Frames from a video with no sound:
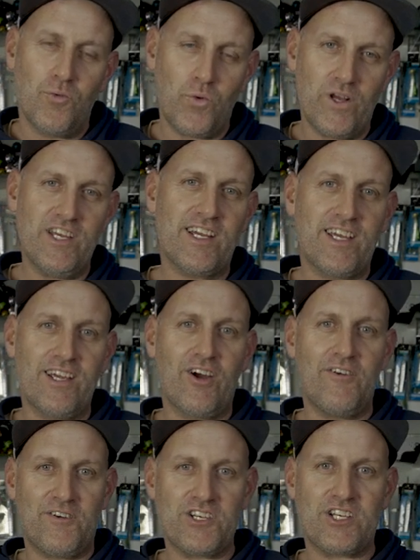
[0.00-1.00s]
when you can
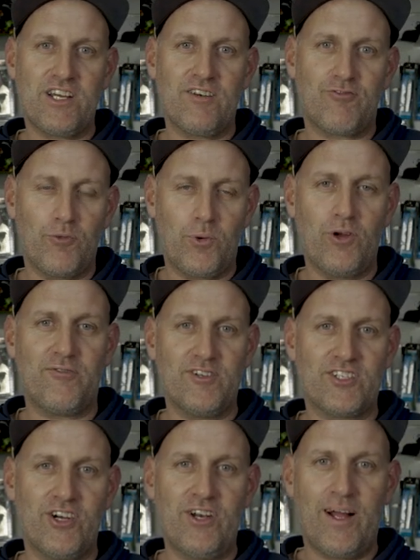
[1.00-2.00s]
go fishing for
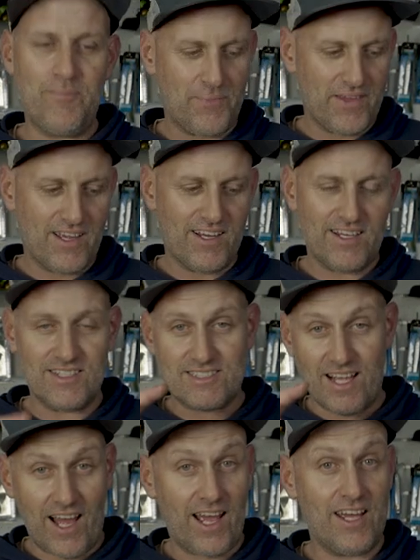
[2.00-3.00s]
bluefin tuna
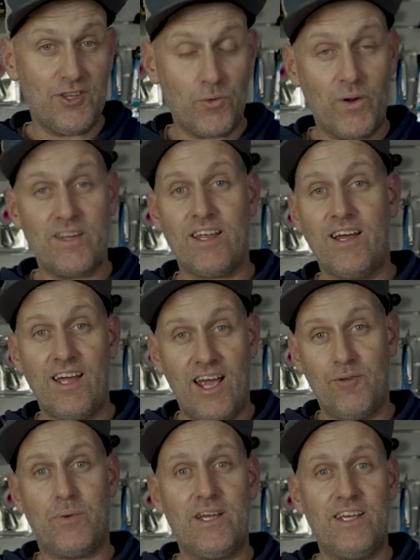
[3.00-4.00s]
is A, the weather,
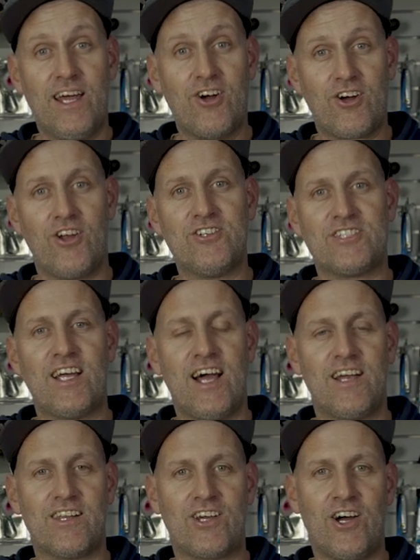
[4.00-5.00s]
and B, how close they
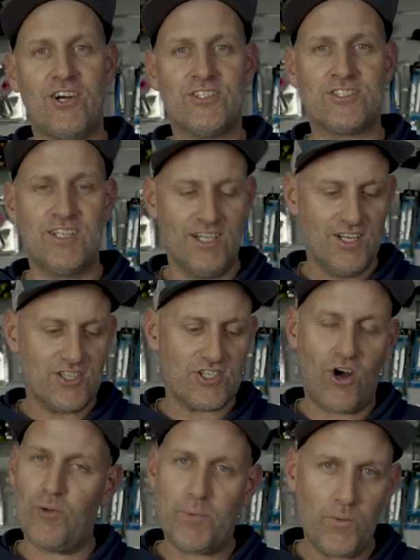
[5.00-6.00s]
are to the coast.
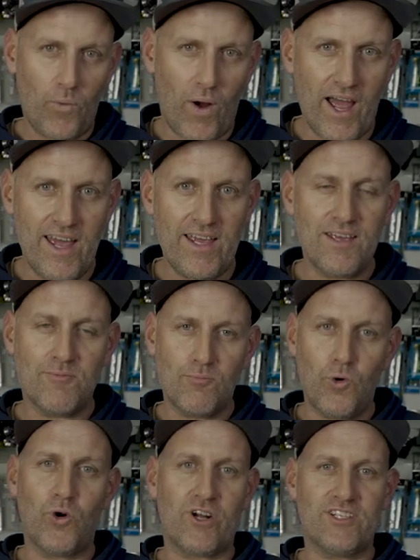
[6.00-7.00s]
So I'd be way
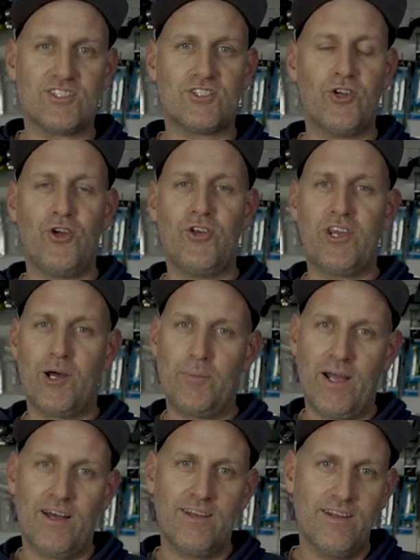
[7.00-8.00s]
more concerned
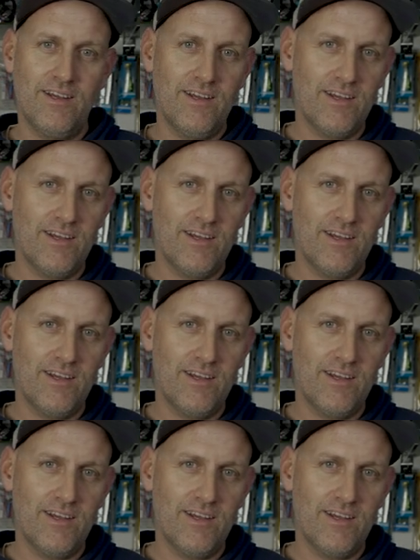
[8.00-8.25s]
about